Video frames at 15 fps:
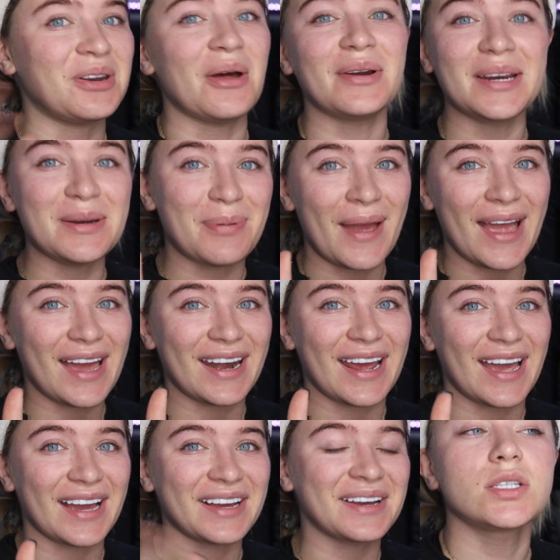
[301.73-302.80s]
No need to
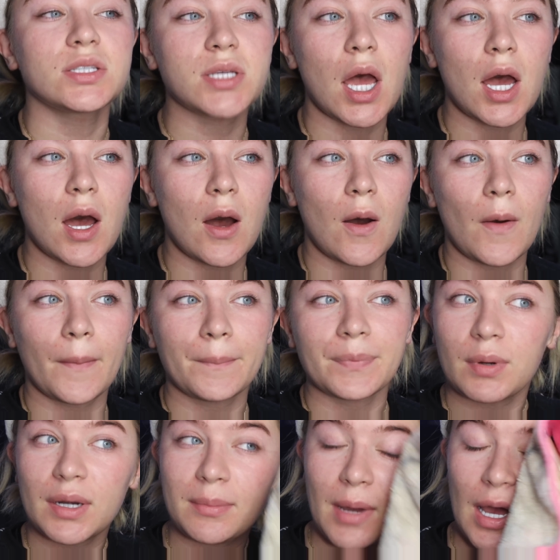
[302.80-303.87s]
panic. So pretty